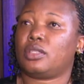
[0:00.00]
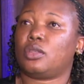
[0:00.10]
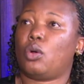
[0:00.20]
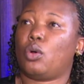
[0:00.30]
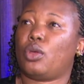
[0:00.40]

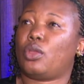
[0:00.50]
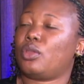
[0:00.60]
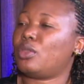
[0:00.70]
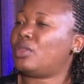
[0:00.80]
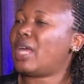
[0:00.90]
So
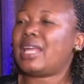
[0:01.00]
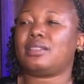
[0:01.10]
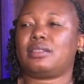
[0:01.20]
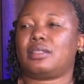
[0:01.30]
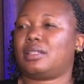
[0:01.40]

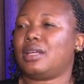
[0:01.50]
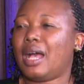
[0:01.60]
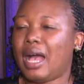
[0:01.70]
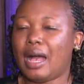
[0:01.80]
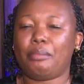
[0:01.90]
that is it.
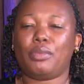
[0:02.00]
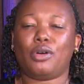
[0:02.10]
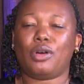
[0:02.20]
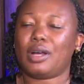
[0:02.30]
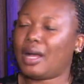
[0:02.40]

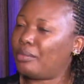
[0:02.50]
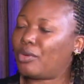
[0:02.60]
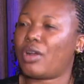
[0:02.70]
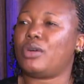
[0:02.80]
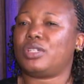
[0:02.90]
Humble,
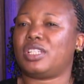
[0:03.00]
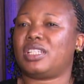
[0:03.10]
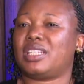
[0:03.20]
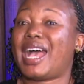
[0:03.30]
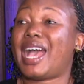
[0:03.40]
I'm
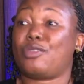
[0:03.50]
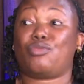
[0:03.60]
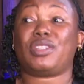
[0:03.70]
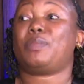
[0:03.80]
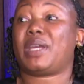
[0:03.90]
grounded, I
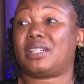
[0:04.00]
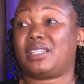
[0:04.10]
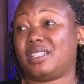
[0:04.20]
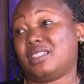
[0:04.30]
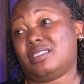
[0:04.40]

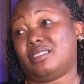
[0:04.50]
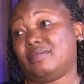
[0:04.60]
respect